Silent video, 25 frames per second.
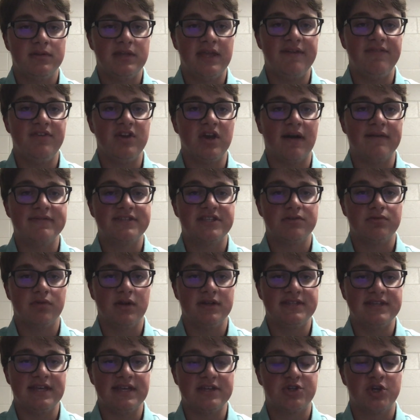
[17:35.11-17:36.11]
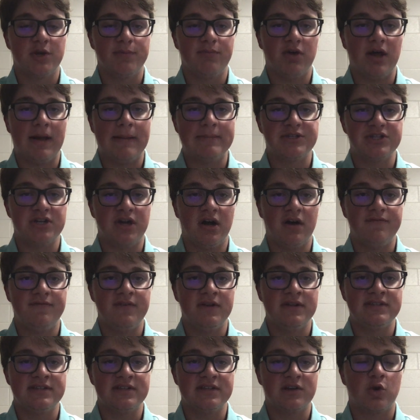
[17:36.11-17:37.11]
Navy obviously runs that triple option
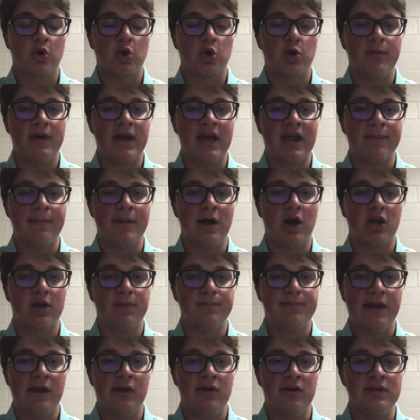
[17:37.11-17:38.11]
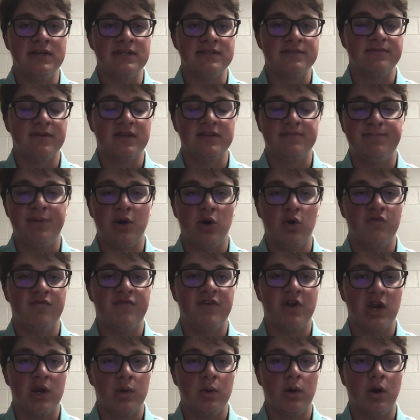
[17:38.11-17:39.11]
offense, and quarterback Malcolm Perry is built
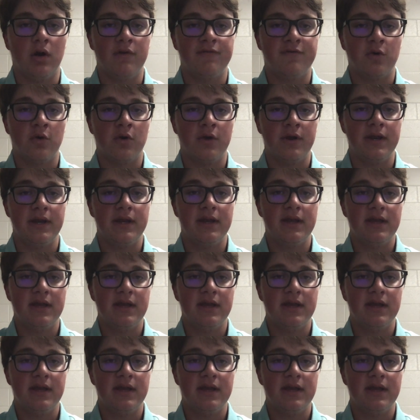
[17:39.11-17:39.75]
very well for it.